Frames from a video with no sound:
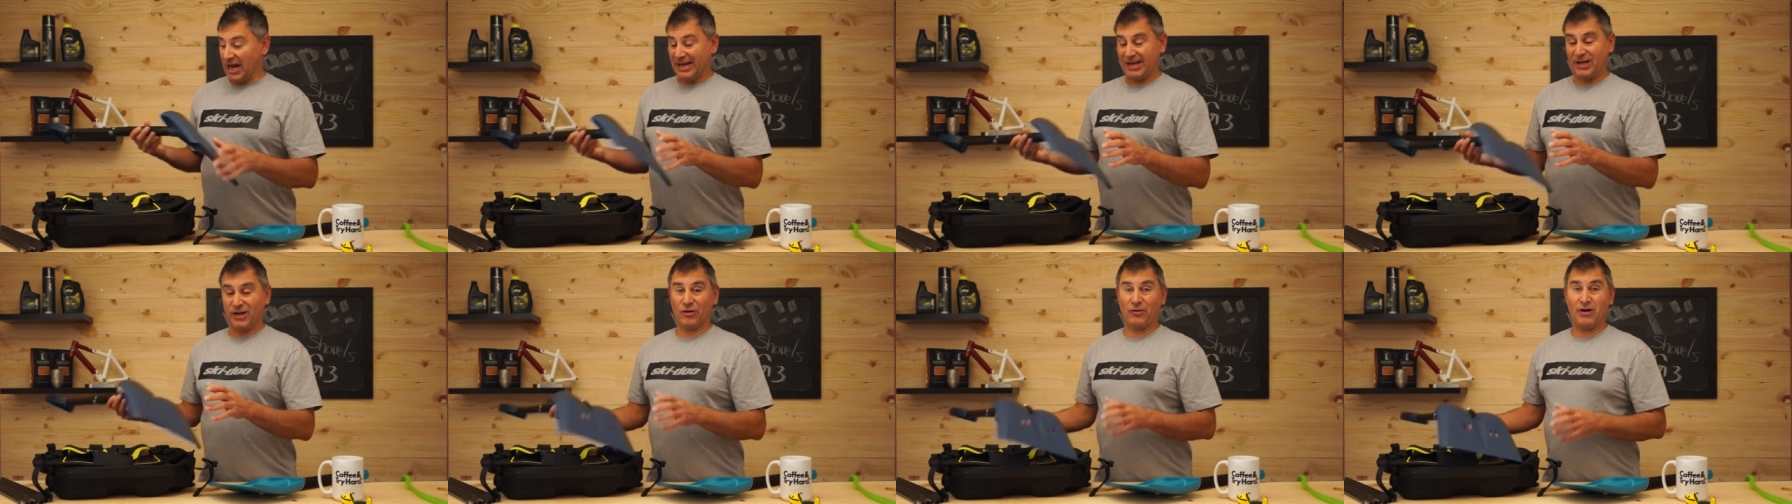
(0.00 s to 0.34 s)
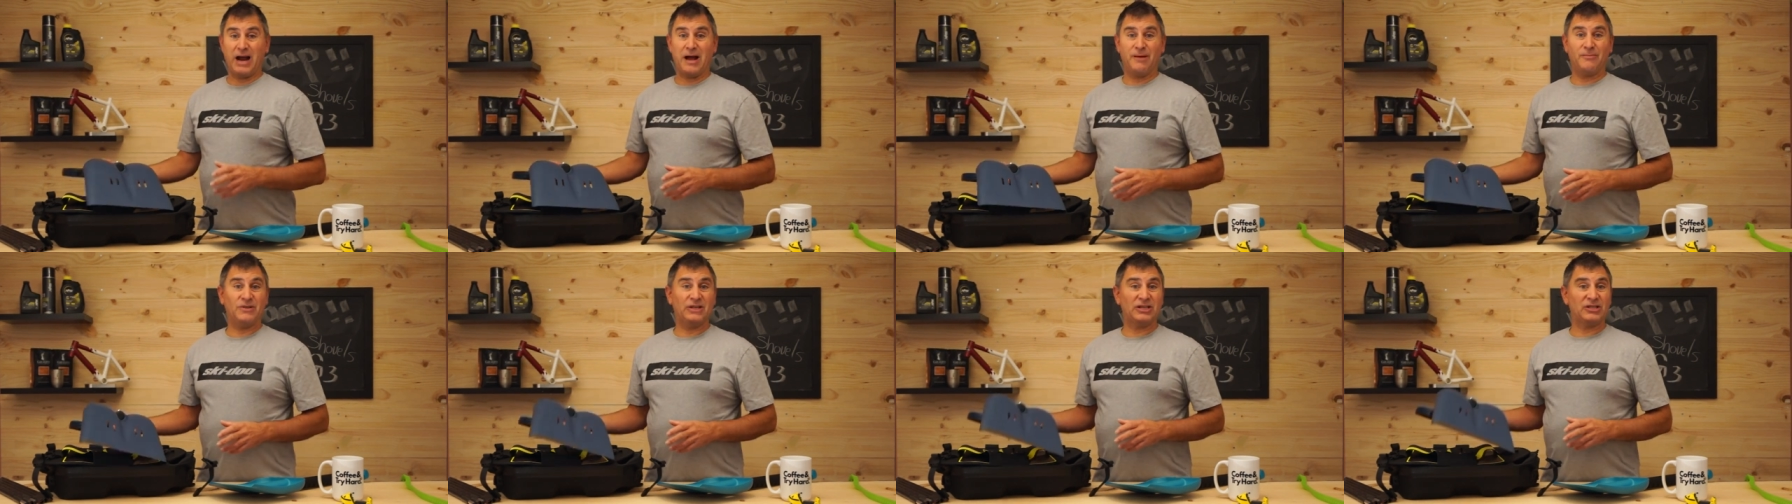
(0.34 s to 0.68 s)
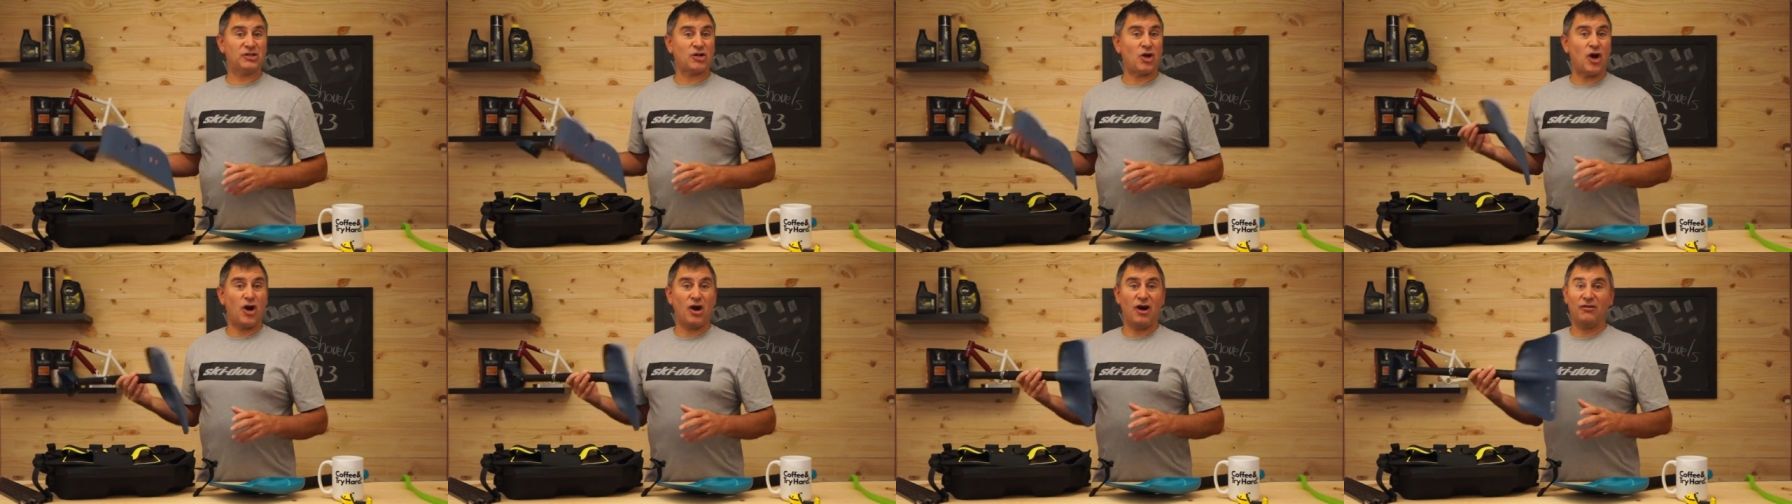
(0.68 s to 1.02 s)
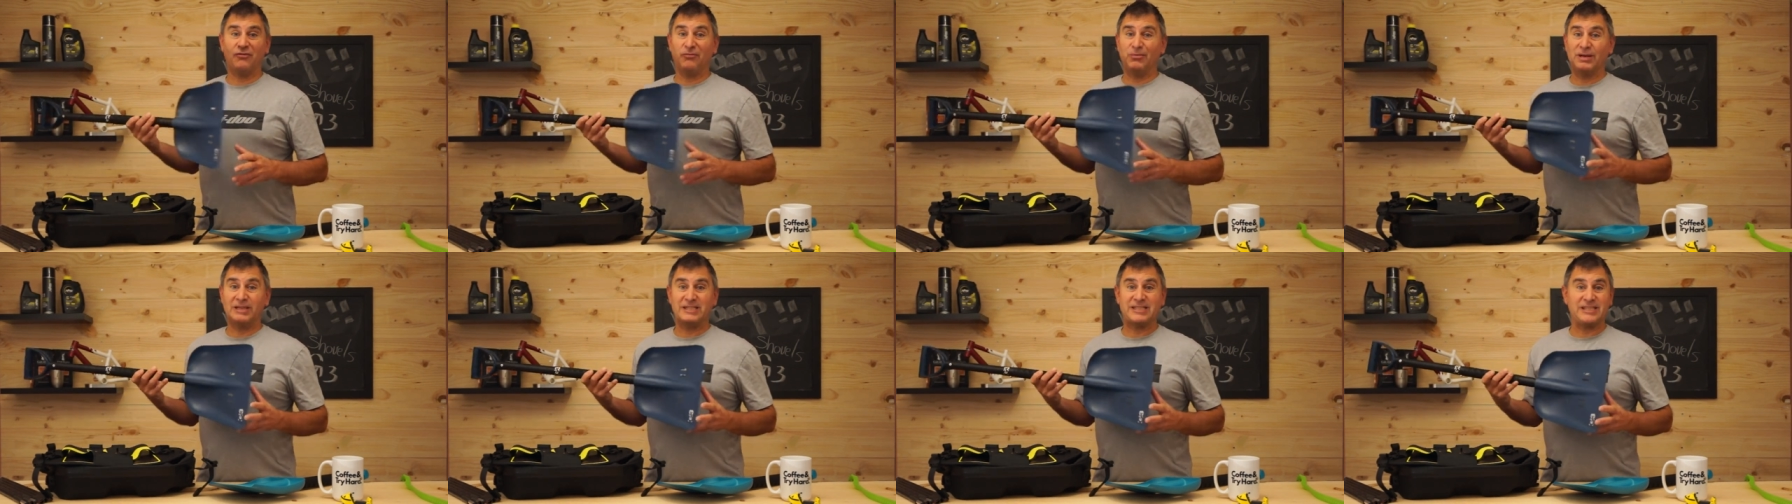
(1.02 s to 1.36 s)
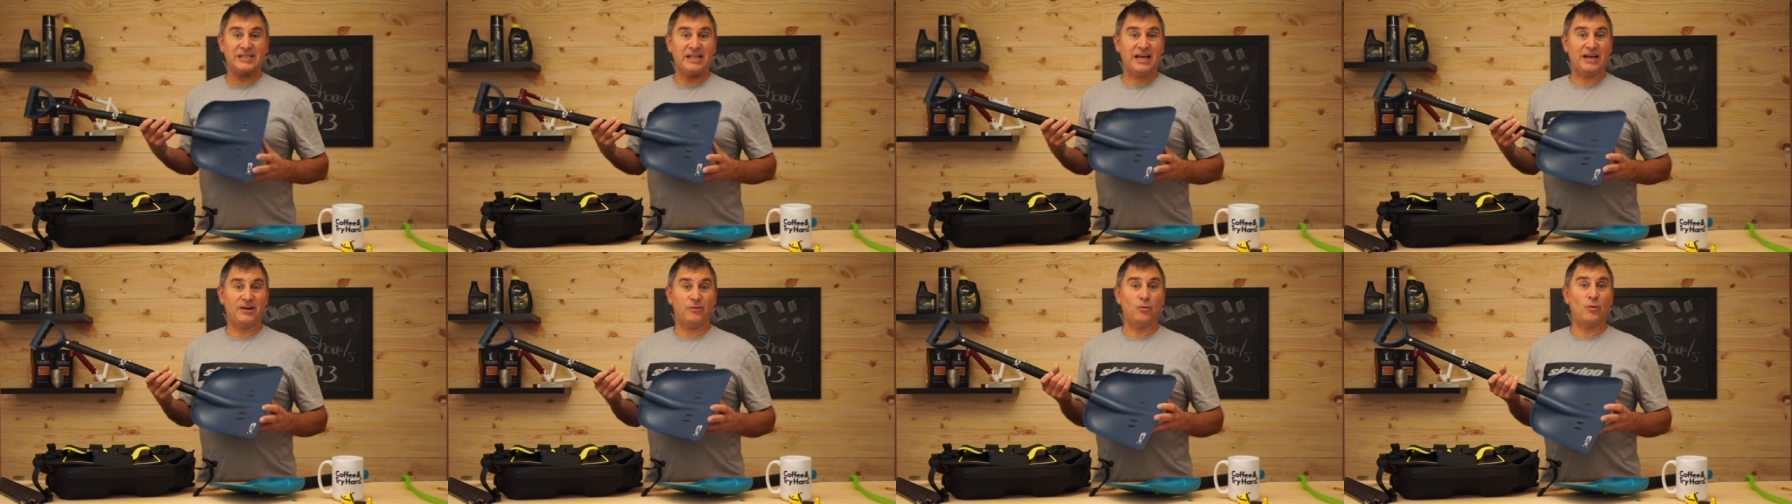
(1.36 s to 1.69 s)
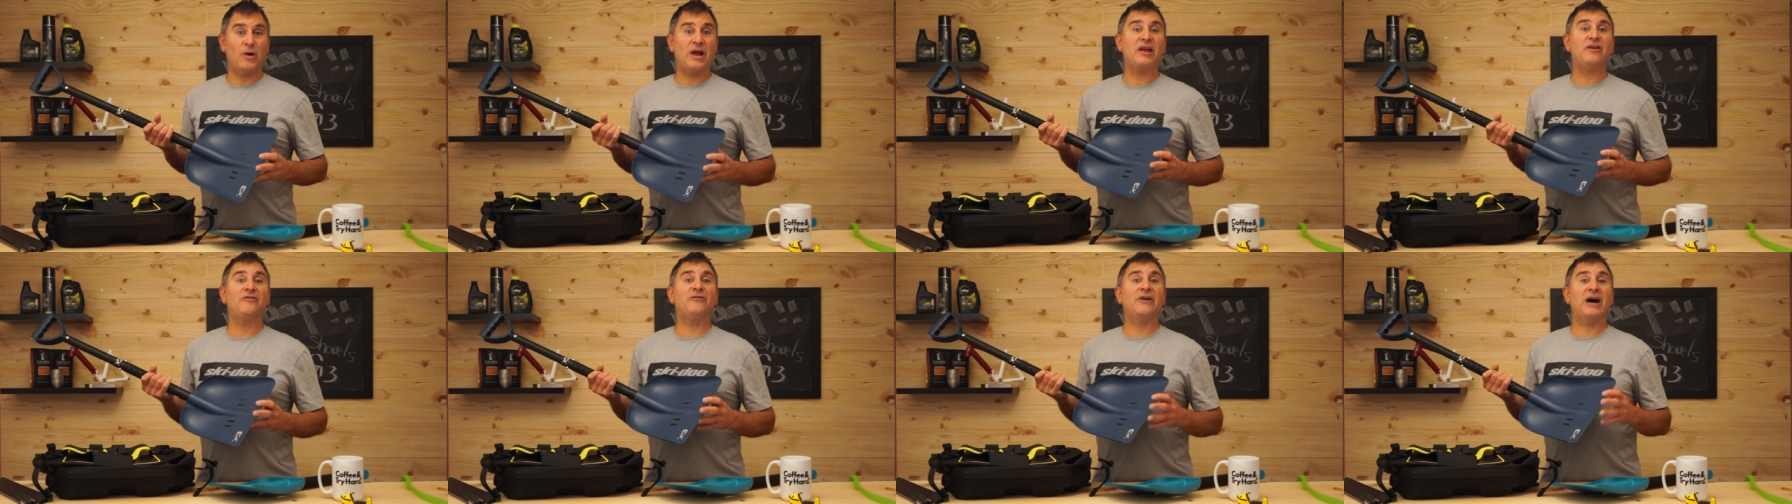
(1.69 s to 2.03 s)
I can grab this off my sled
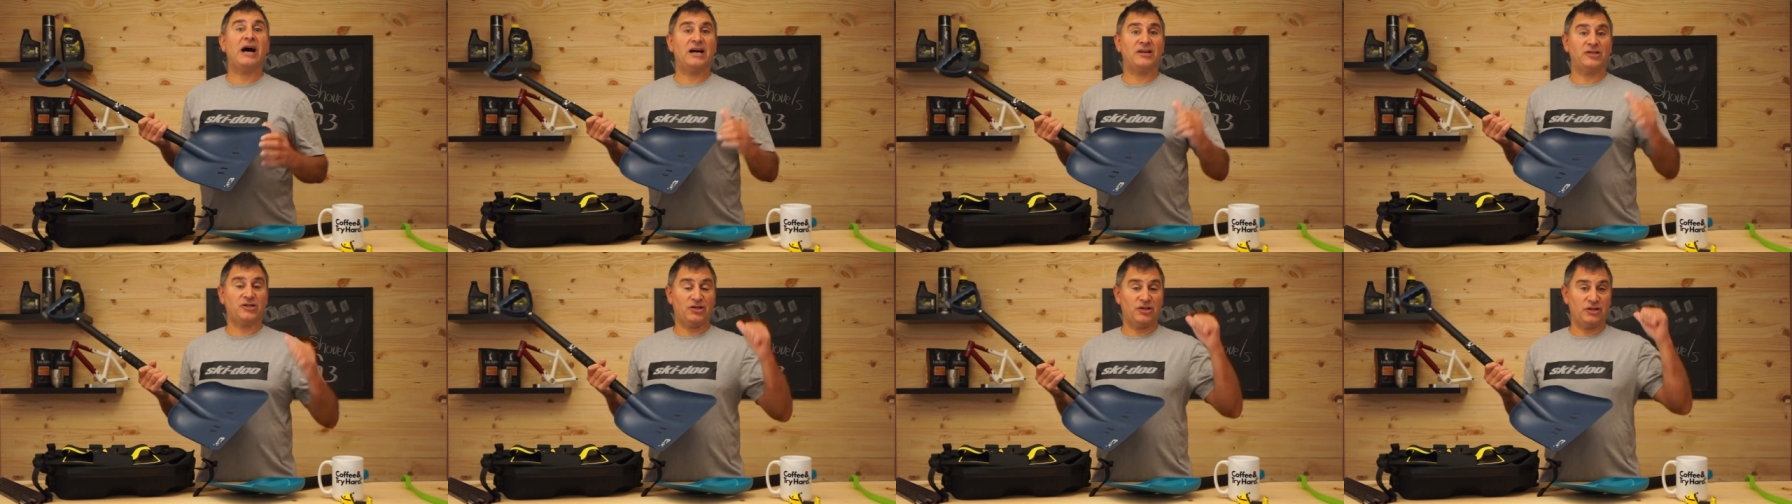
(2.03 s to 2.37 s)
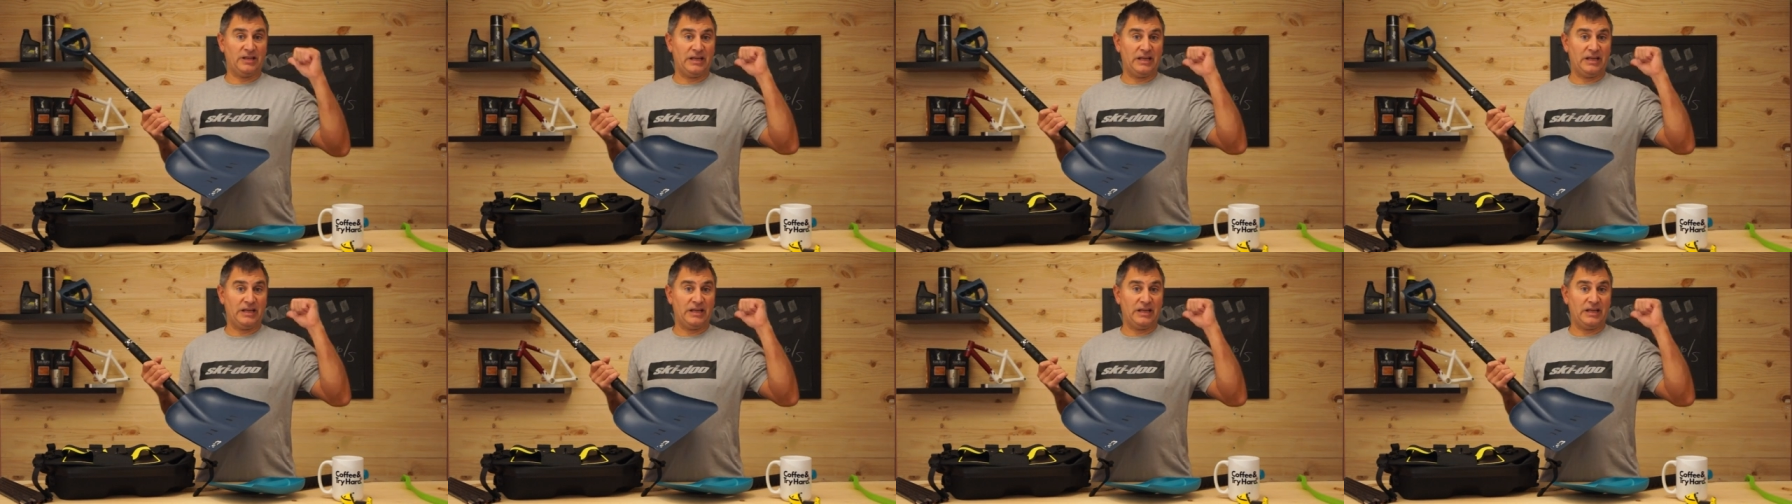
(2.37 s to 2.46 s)
way faster